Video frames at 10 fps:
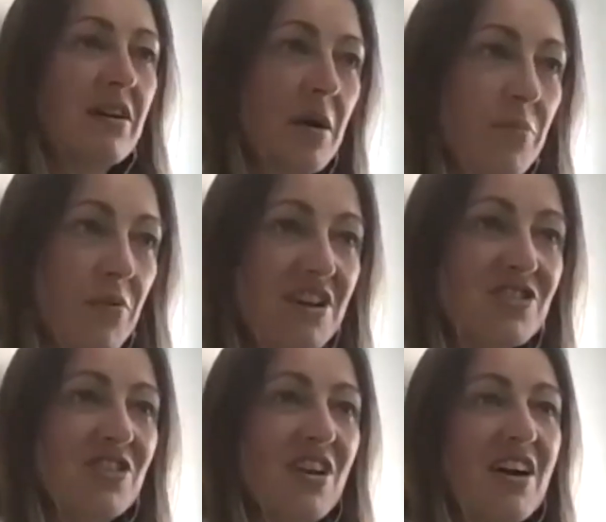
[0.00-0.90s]
an
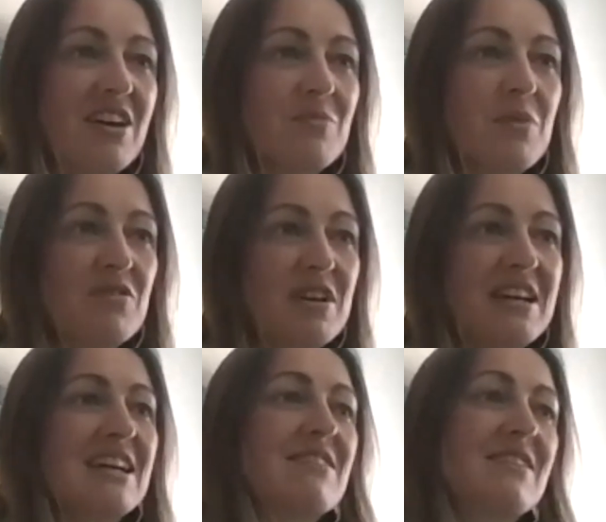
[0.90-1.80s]
operational item over
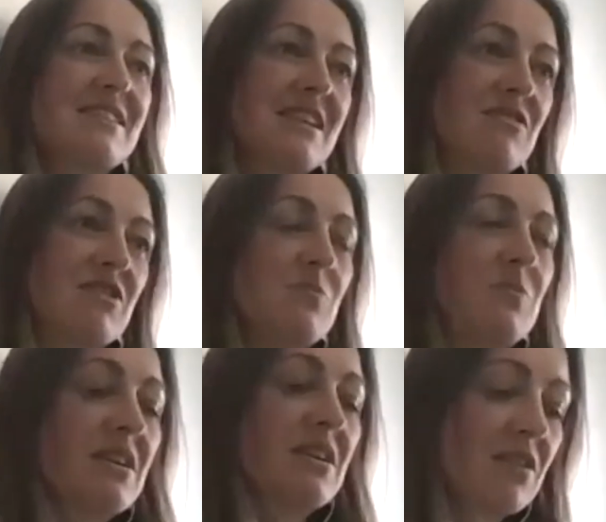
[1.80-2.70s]
here instead of
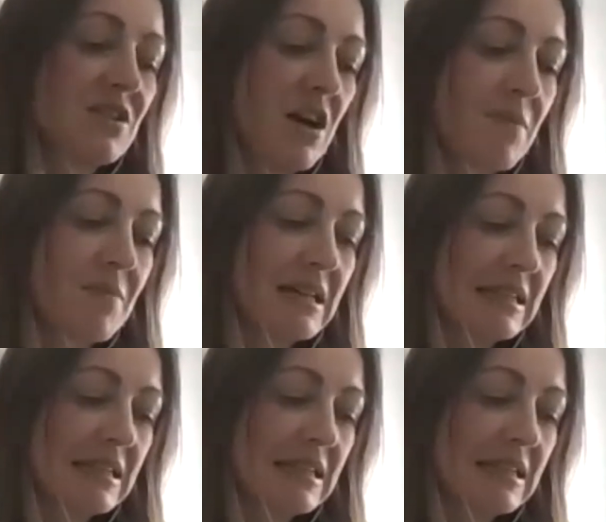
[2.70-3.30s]
spending our time?